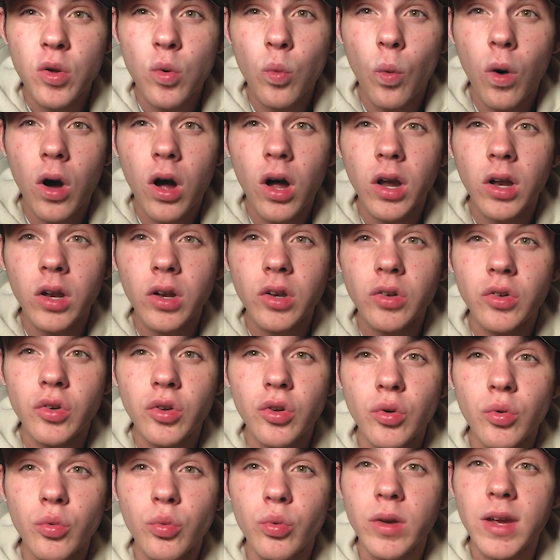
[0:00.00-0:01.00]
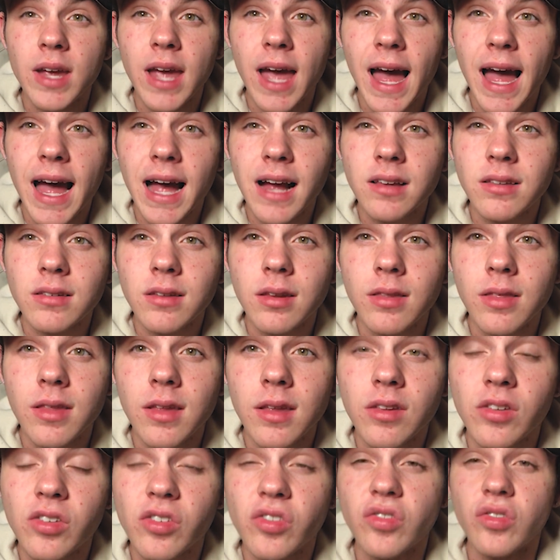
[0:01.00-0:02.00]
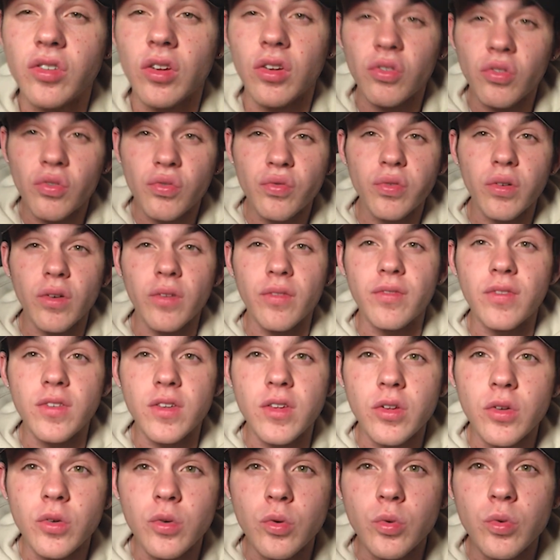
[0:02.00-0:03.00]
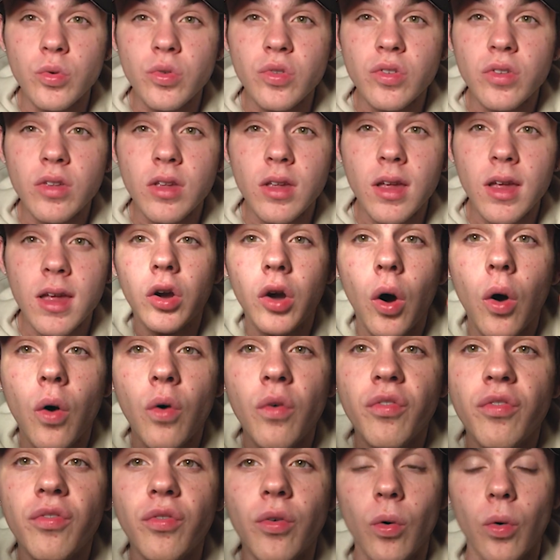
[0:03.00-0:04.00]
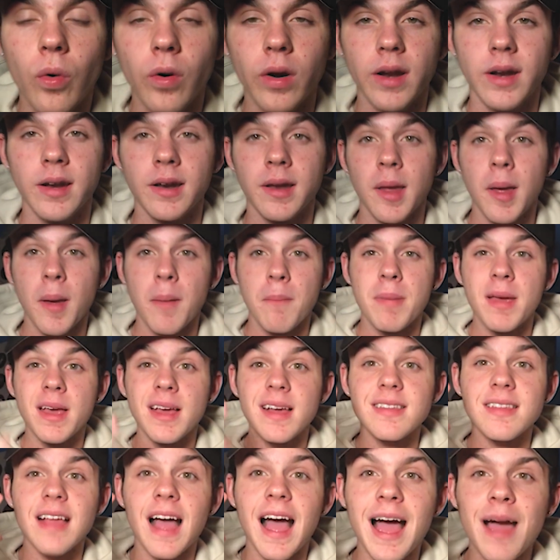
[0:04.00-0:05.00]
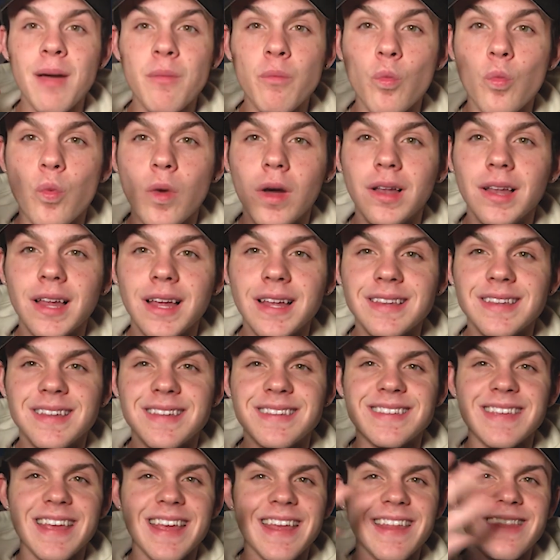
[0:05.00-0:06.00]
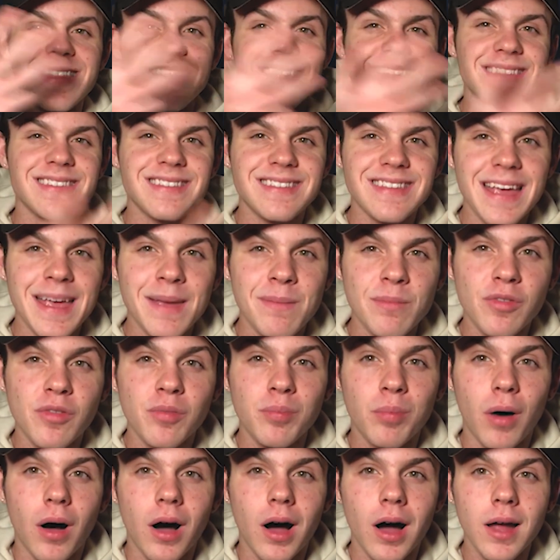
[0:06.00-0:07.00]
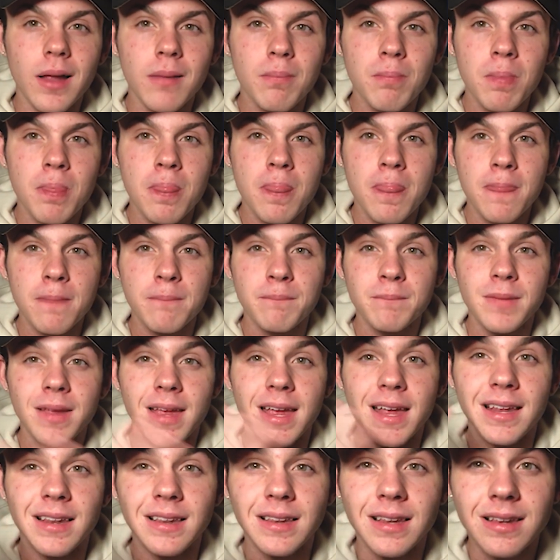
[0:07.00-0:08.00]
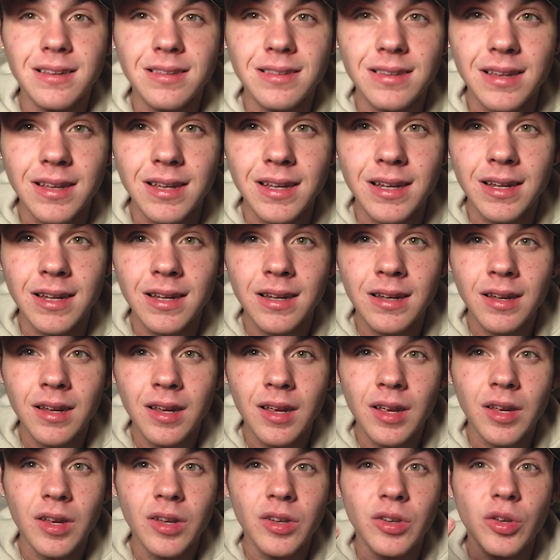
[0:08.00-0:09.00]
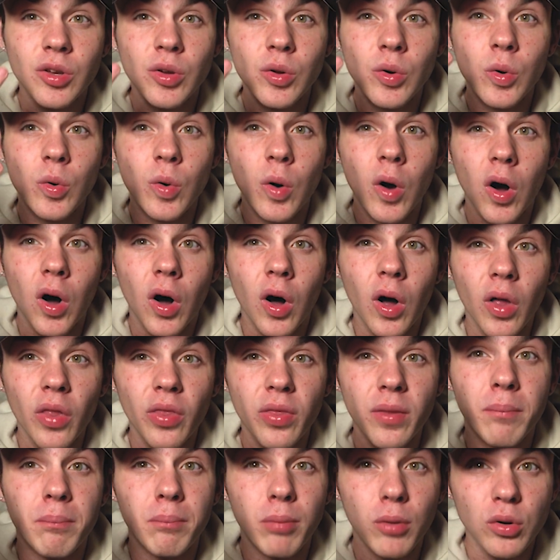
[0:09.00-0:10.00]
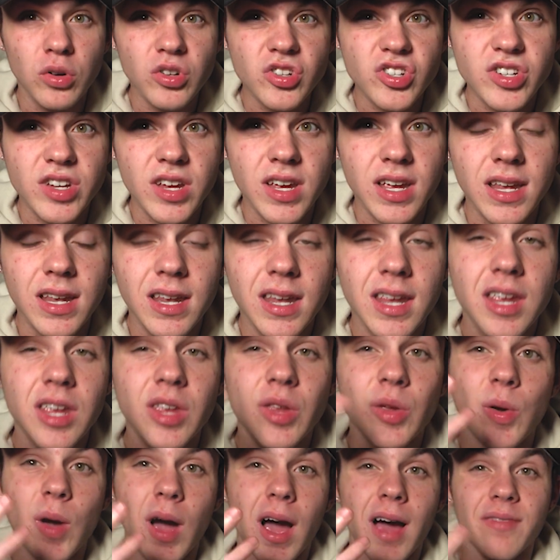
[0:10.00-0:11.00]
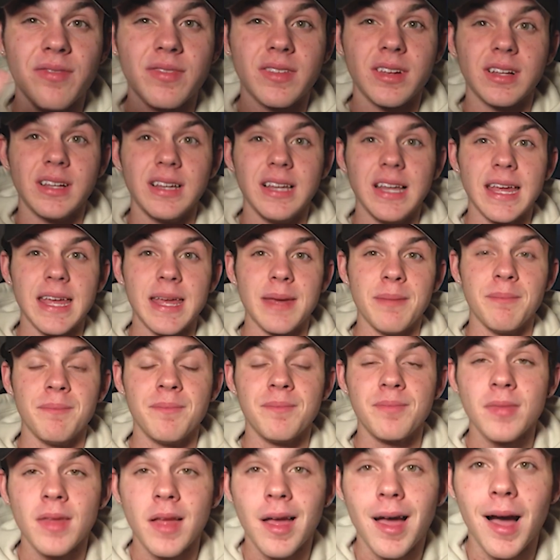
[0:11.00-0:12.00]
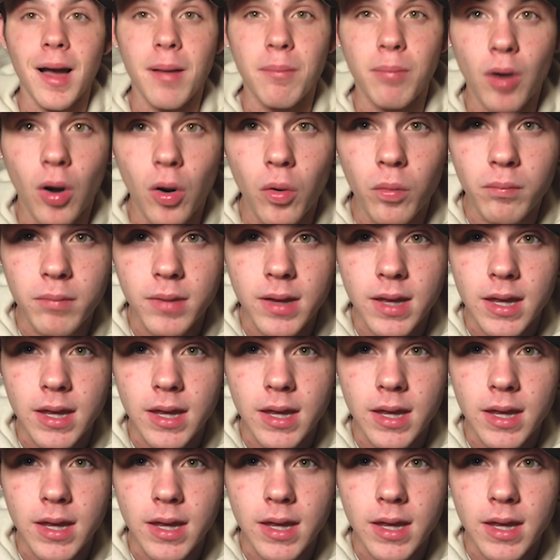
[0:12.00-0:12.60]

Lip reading: you want to react to this just for views, go for it. Because I'm willing to sit in the same spot and listen to all the bullshit you have to claim about